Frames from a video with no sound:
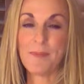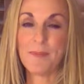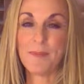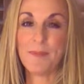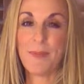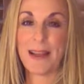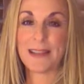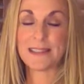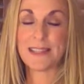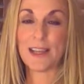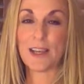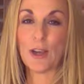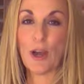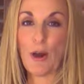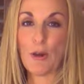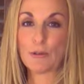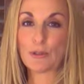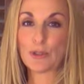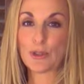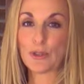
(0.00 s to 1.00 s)
Mexican
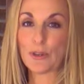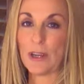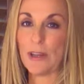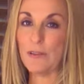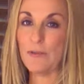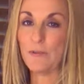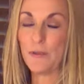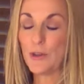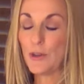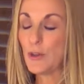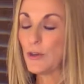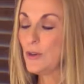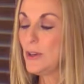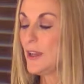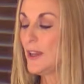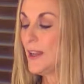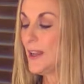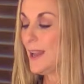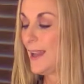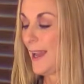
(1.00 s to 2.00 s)
culture and food,
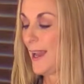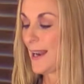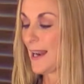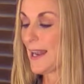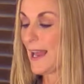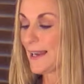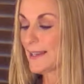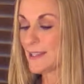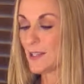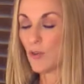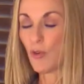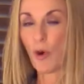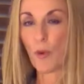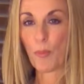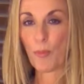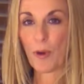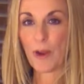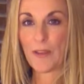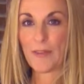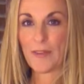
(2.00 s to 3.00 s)
and I like to
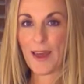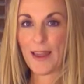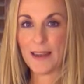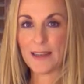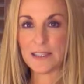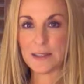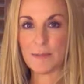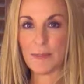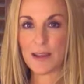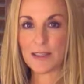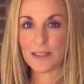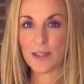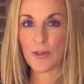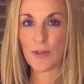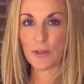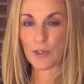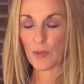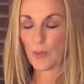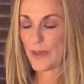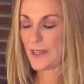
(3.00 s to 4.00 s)
incorporate that into my
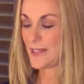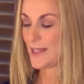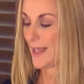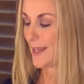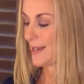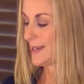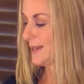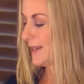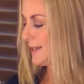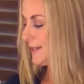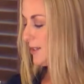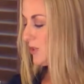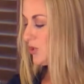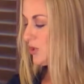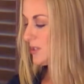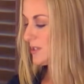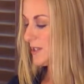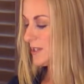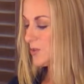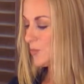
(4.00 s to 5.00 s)
Southern Louisiana
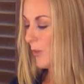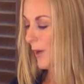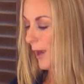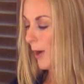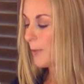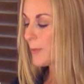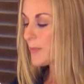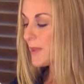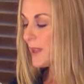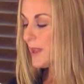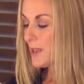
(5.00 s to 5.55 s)
dishes as well.